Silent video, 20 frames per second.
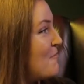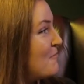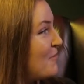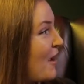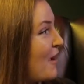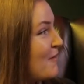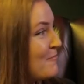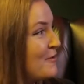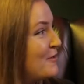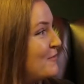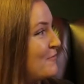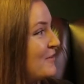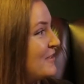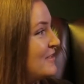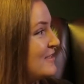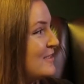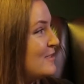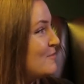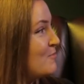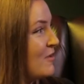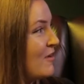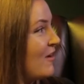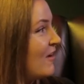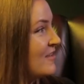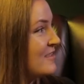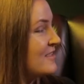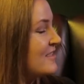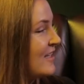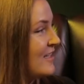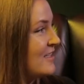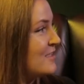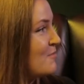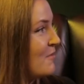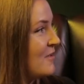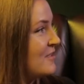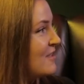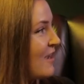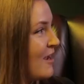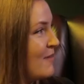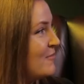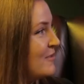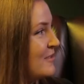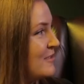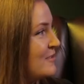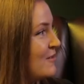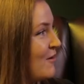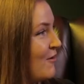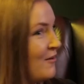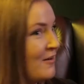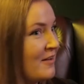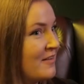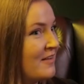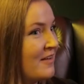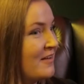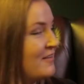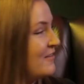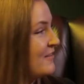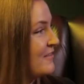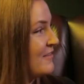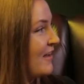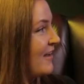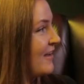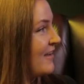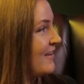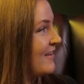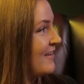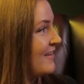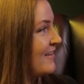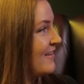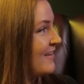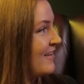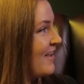but I'm convinced it's because they had spent time on the dole and they just like